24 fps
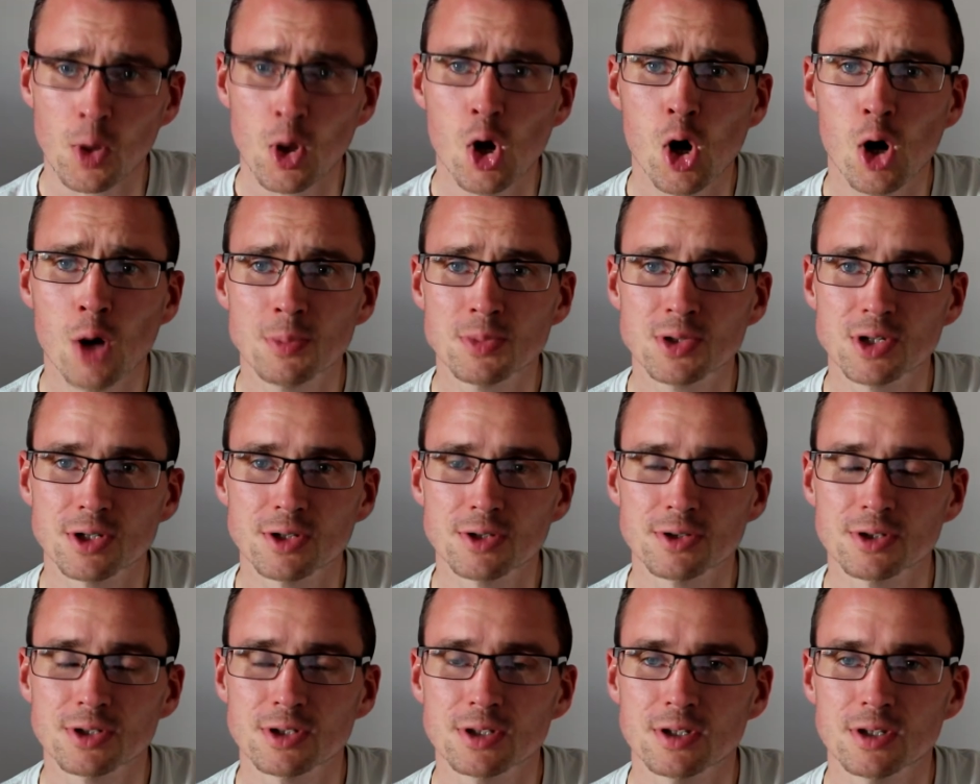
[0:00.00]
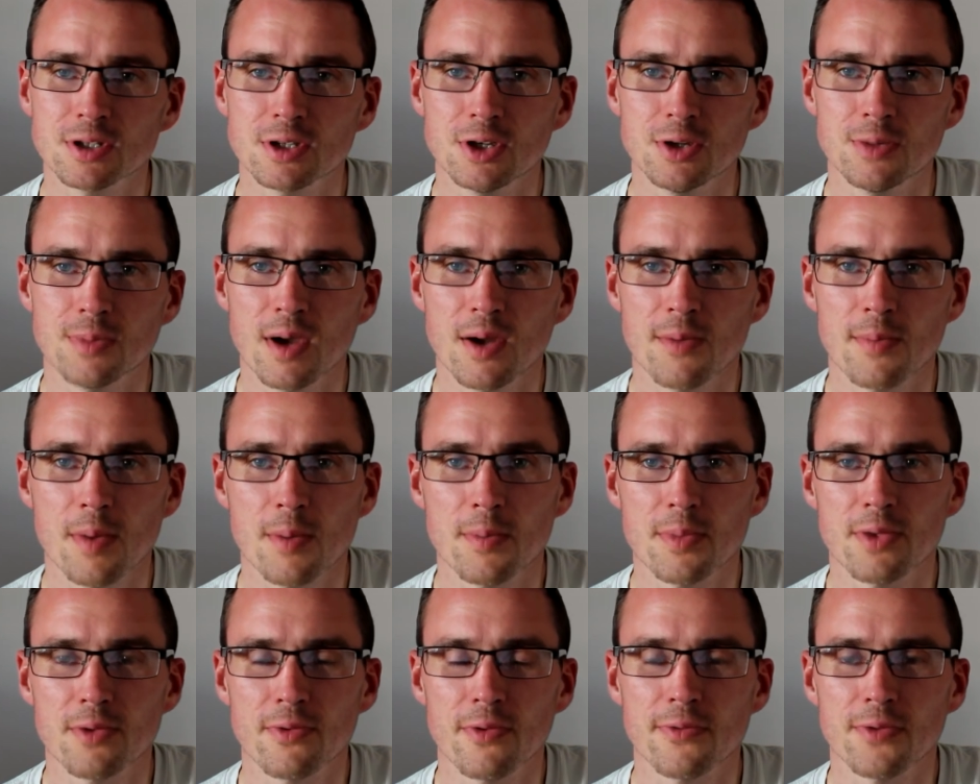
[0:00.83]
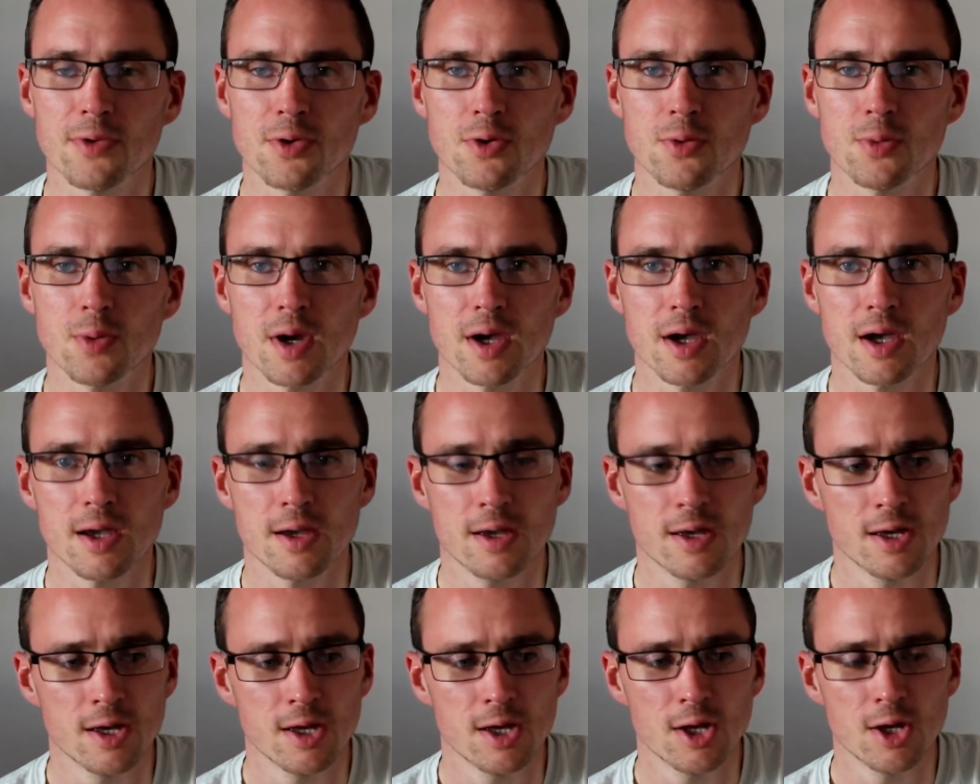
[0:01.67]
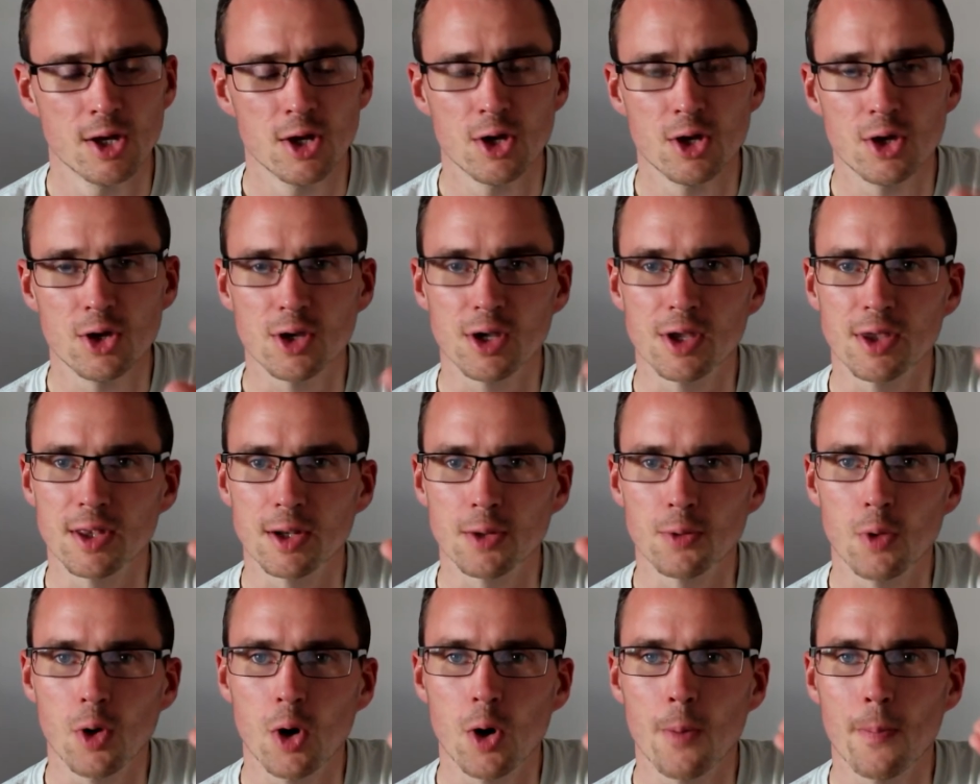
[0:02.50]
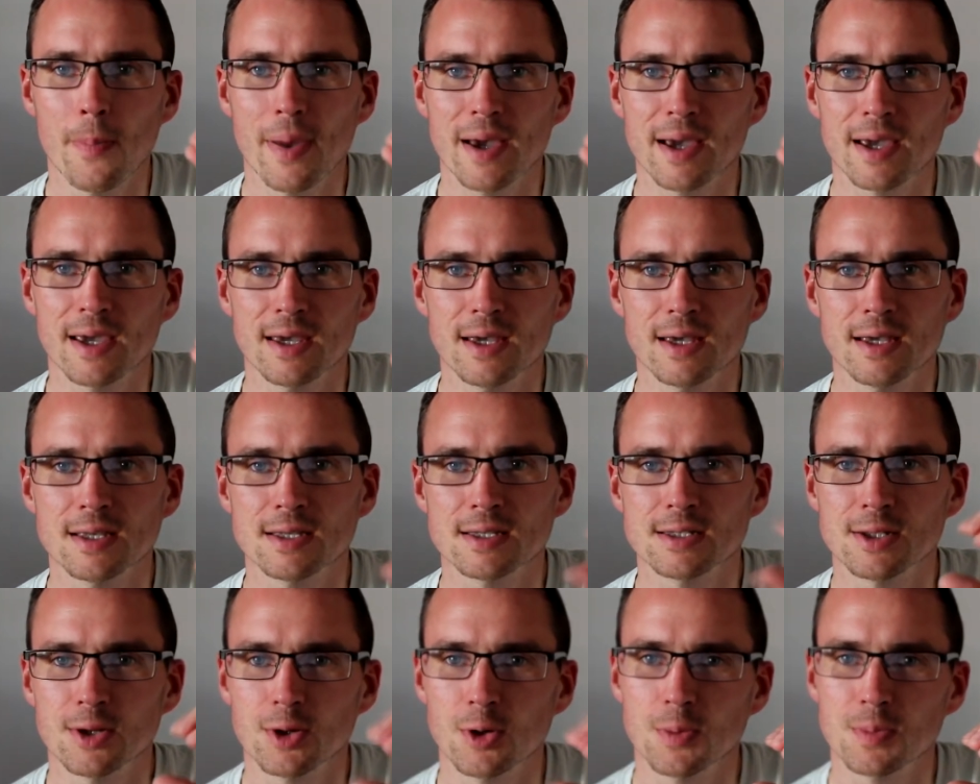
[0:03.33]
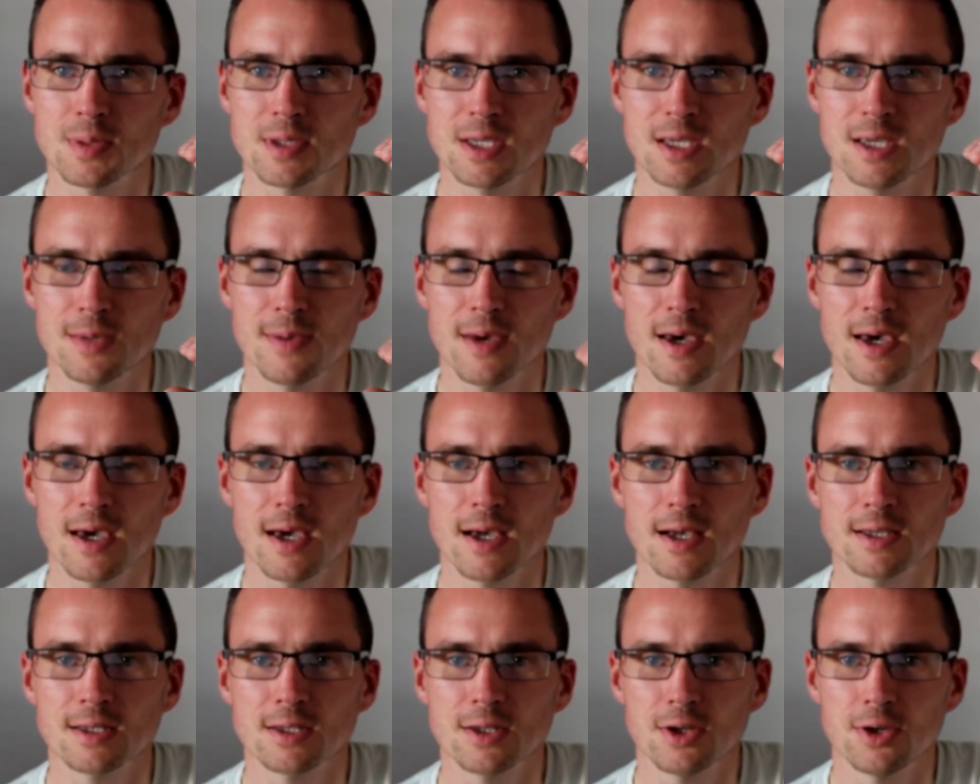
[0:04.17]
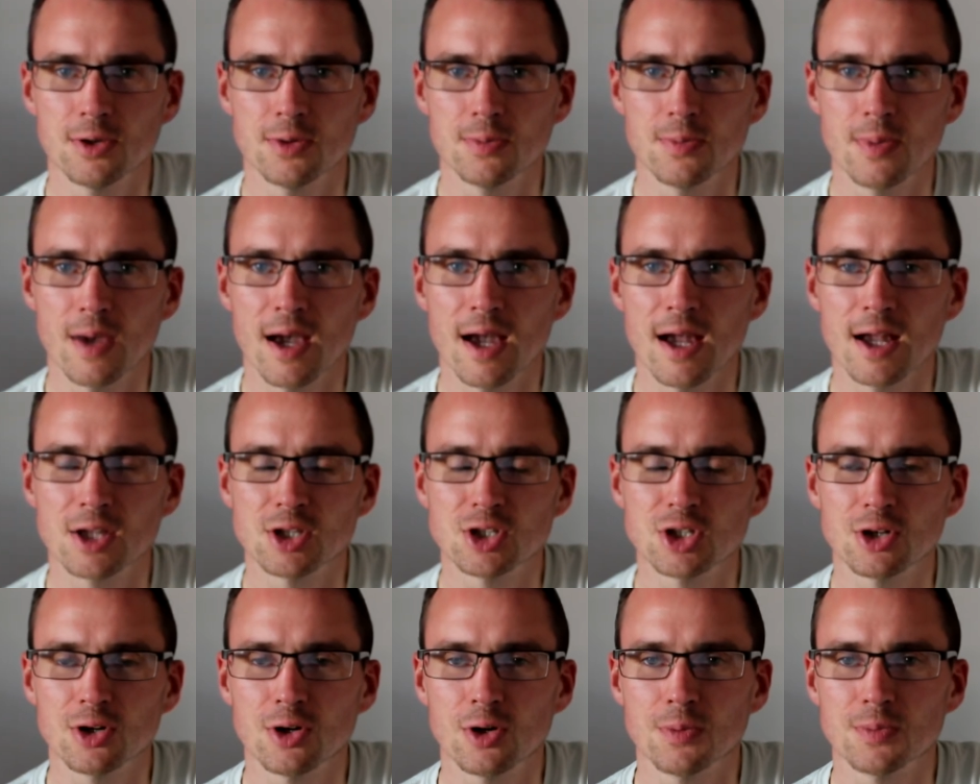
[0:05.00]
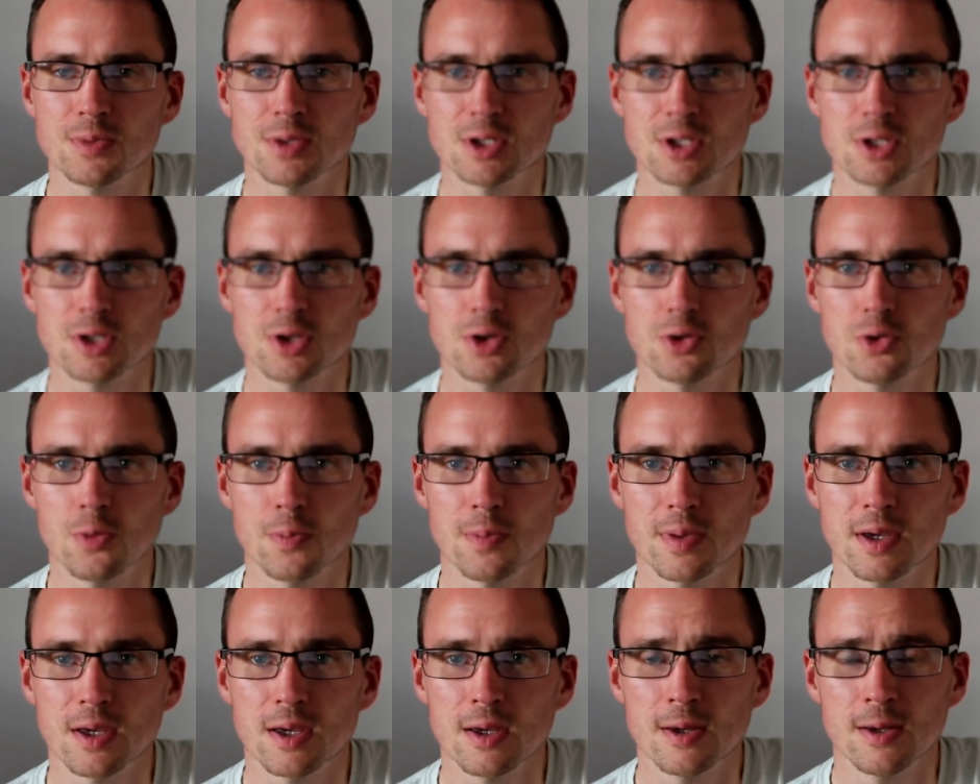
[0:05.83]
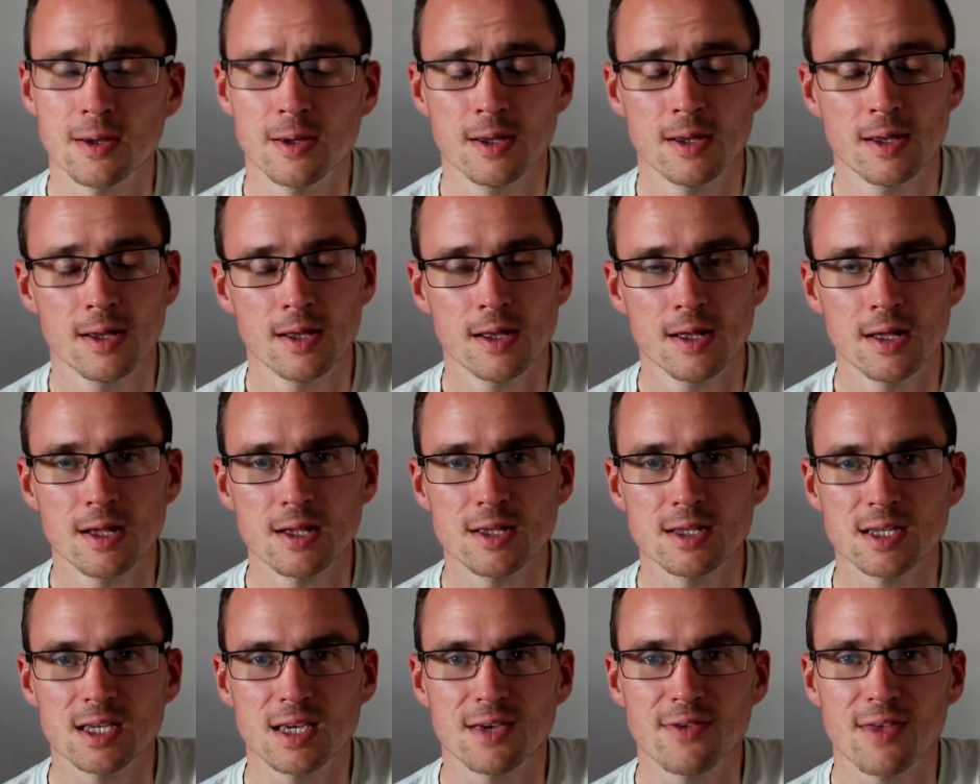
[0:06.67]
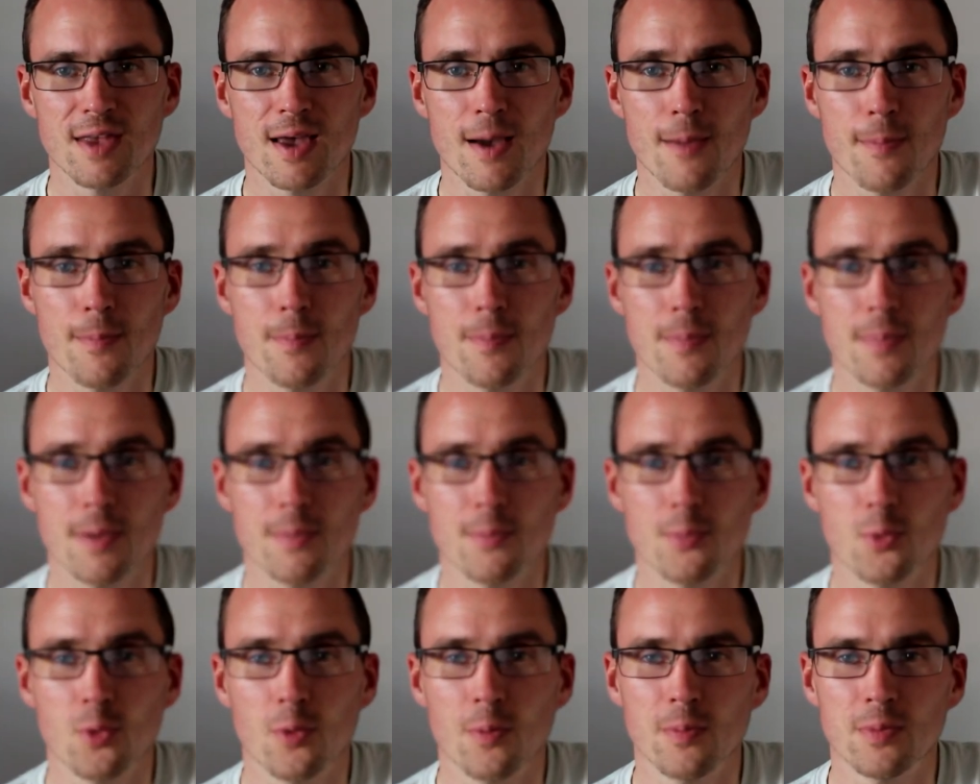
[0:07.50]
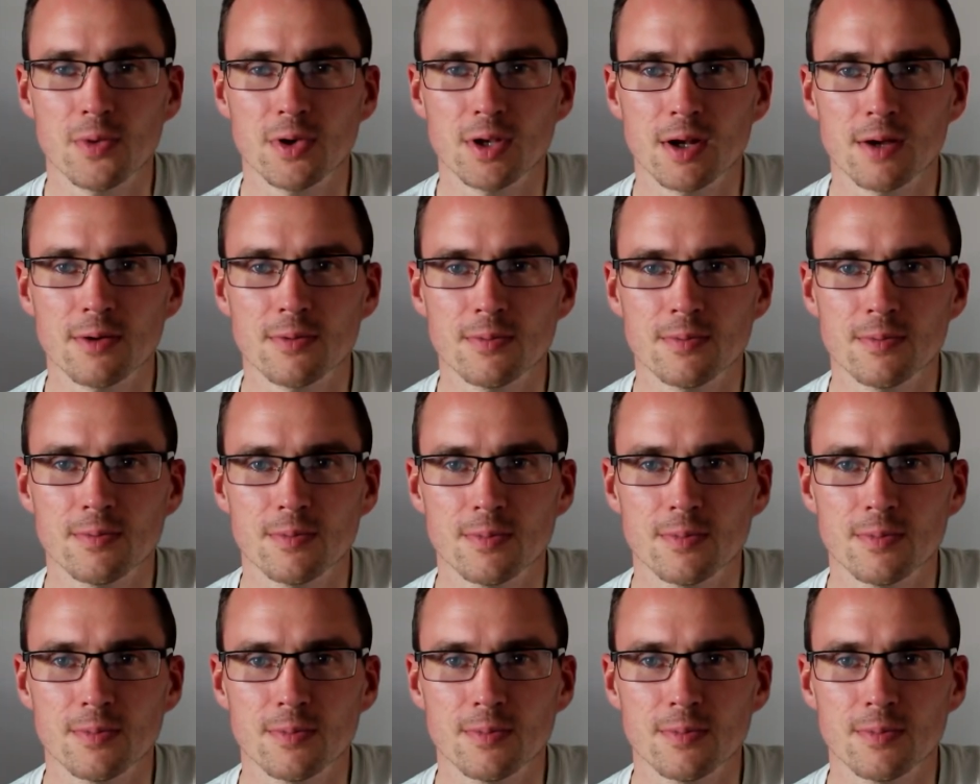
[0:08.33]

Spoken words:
Hop Shots. You may remember the review where you get the little hop packets, the hop tea bags, and you add your hops to your beer to give it that bit more, you know,